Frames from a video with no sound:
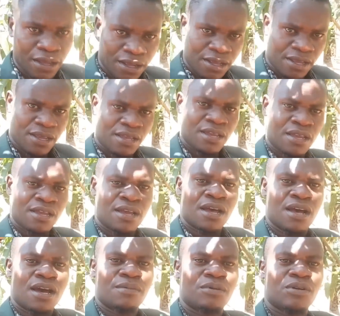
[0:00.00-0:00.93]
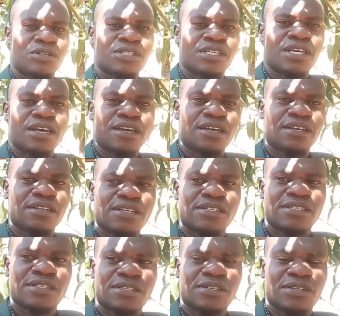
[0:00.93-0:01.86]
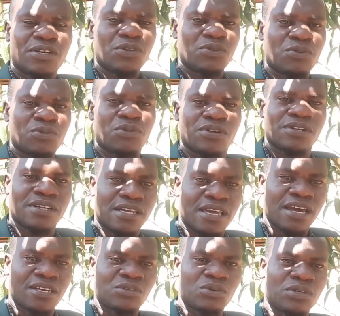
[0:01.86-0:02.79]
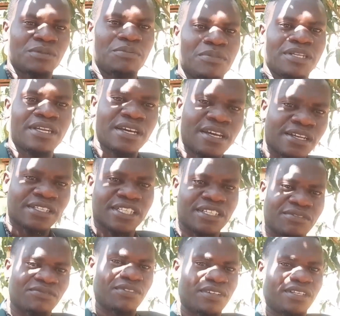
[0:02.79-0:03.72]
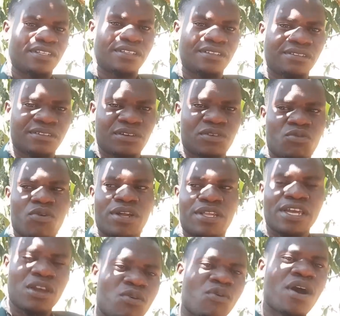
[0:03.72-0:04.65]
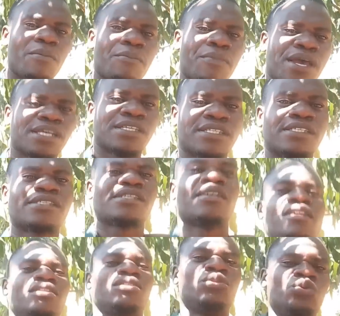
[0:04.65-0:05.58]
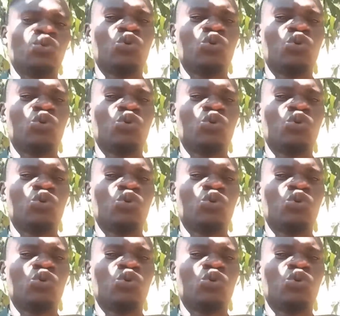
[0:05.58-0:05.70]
I'm not saying that you should not react on me negatively. When I go a mess, do it.